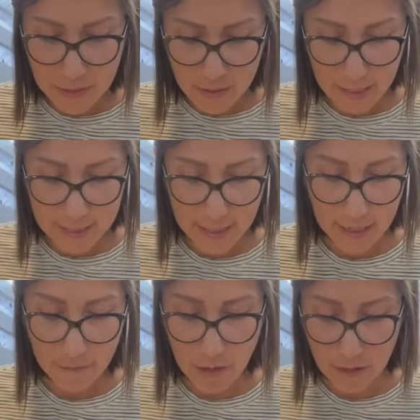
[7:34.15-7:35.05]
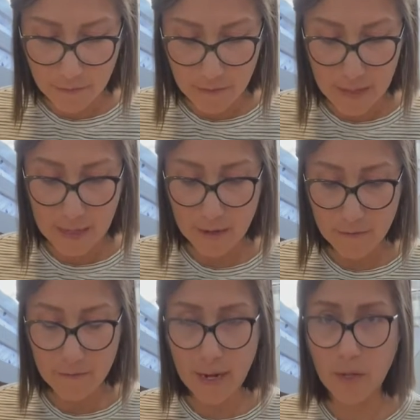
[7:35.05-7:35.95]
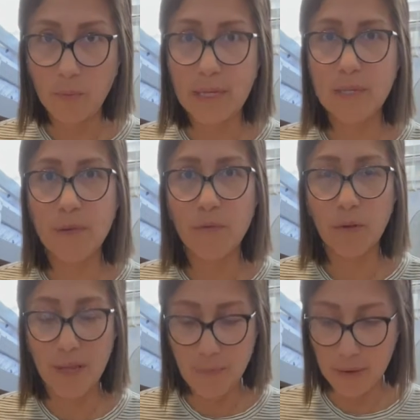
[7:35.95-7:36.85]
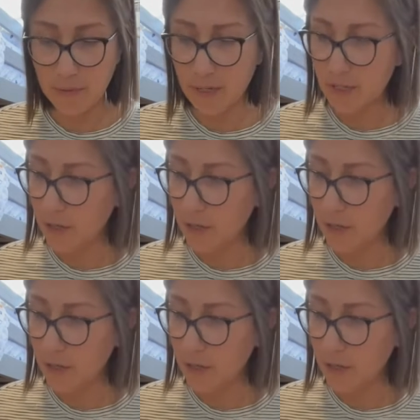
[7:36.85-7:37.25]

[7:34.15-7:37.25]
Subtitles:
So that's kind of all of the final piece before they publish.